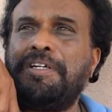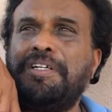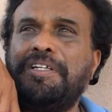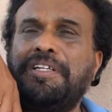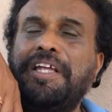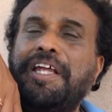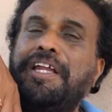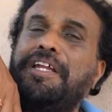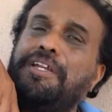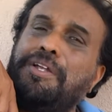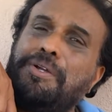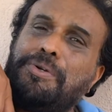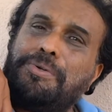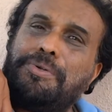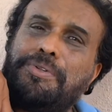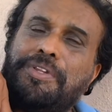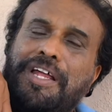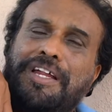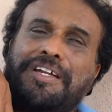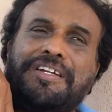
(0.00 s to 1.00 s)
they
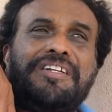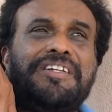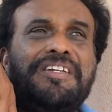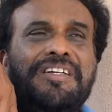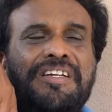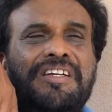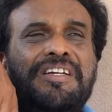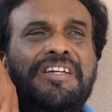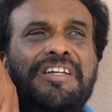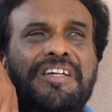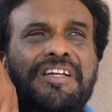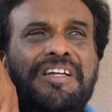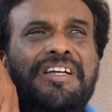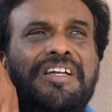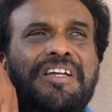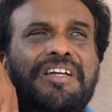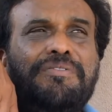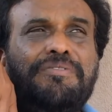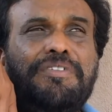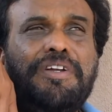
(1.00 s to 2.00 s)
knew that
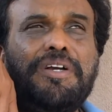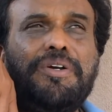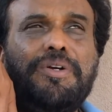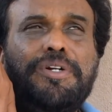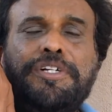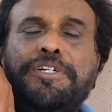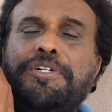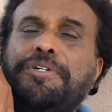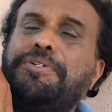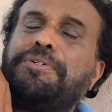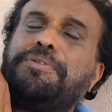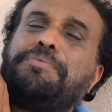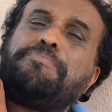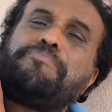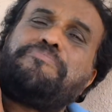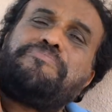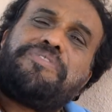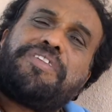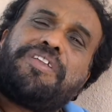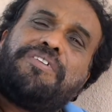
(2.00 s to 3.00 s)
we are going to
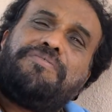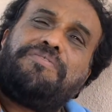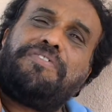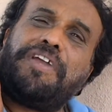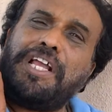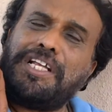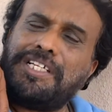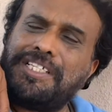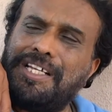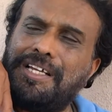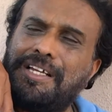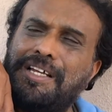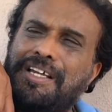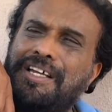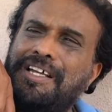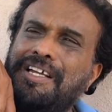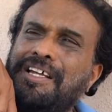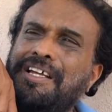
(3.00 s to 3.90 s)
face a